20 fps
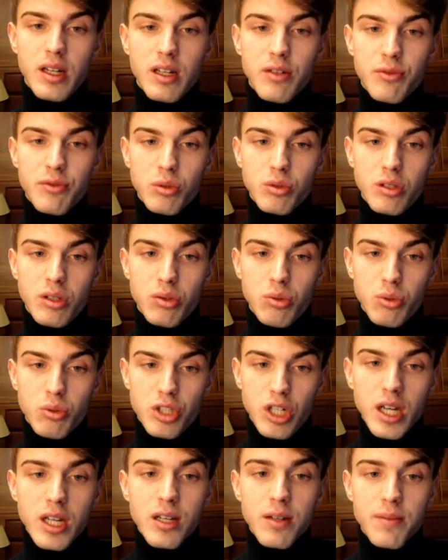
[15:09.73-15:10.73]
I have rook d2
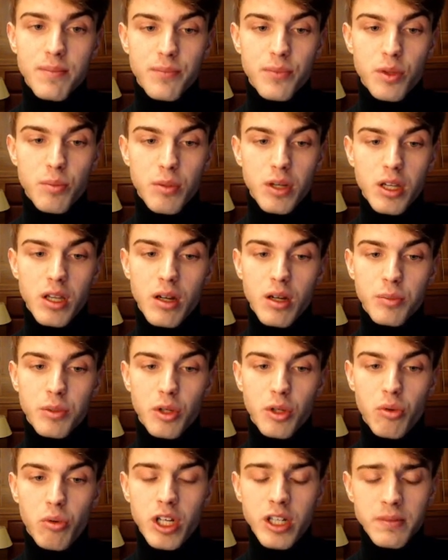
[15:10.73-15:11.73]
check, picking up
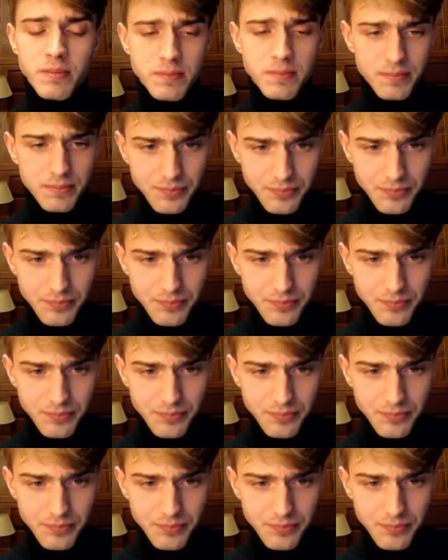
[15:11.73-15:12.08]
the queen.